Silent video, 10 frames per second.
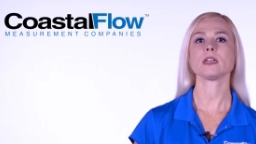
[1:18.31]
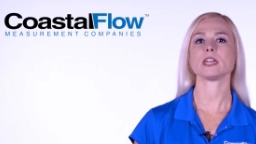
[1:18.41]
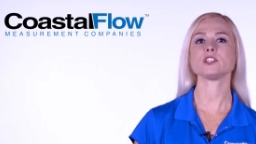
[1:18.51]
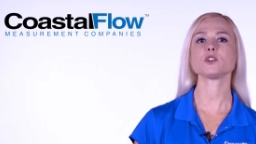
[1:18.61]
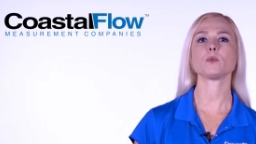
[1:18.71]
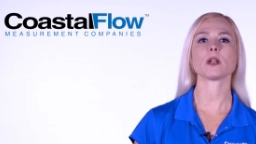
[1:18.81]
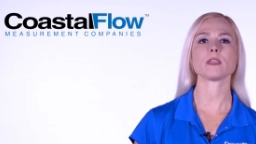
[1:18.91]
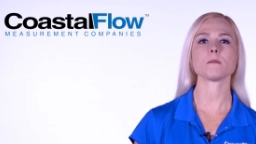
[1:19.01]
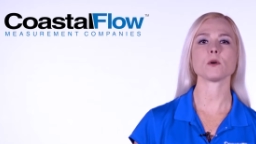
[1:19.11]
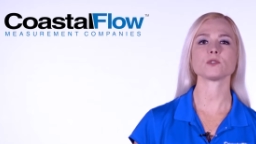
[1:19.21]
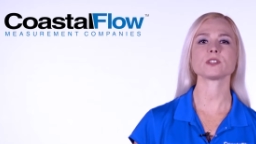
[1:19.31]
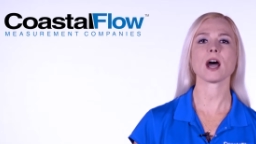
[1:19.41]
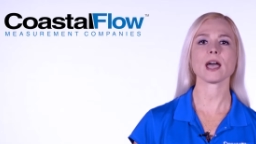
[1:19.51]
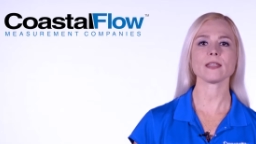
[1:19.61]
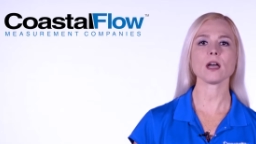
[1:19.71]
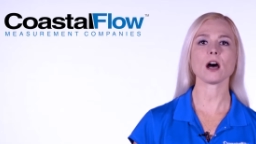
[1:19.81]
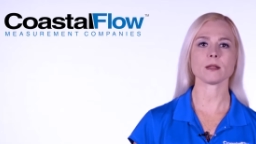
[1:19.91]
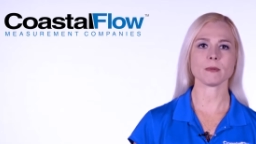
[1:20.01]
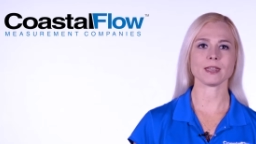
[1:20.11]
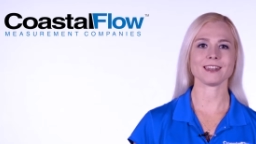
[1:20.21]
into one of the most highly
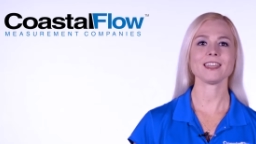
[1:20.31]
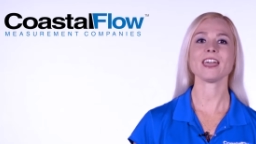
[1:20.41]
automated